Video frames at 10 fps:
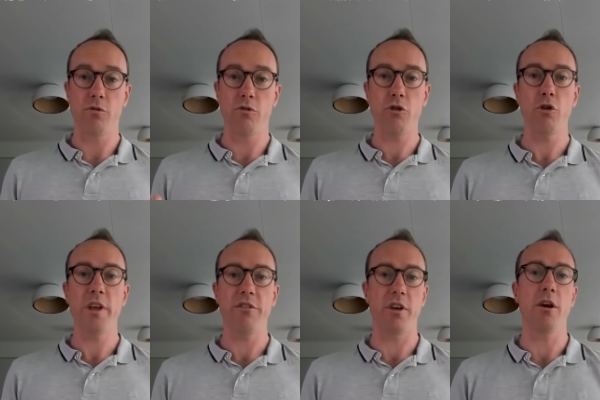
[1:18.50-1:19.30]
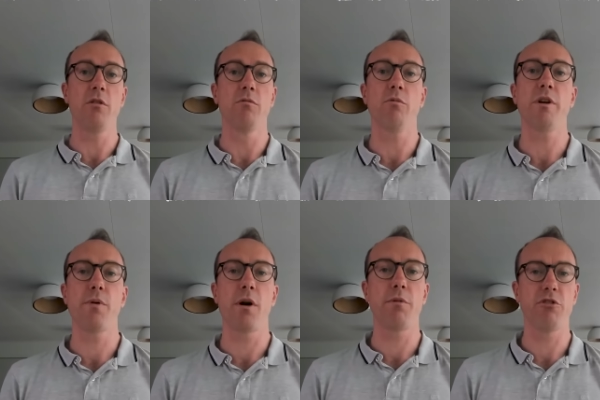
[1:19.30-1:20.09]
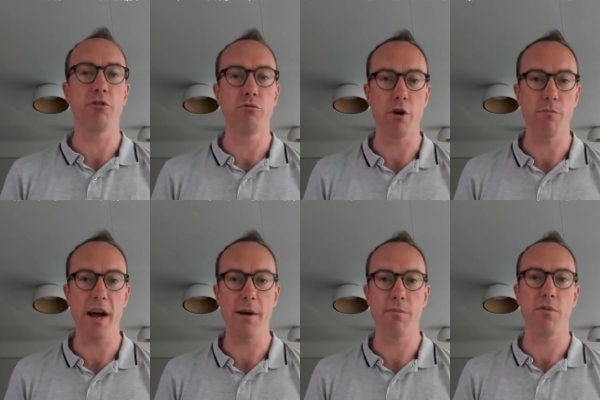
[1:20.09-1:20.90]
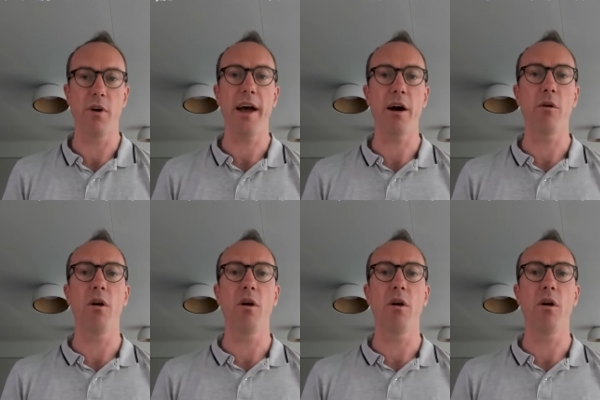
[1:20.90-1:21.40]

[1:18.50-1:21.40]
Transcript: two years ago, we published a roadmap for how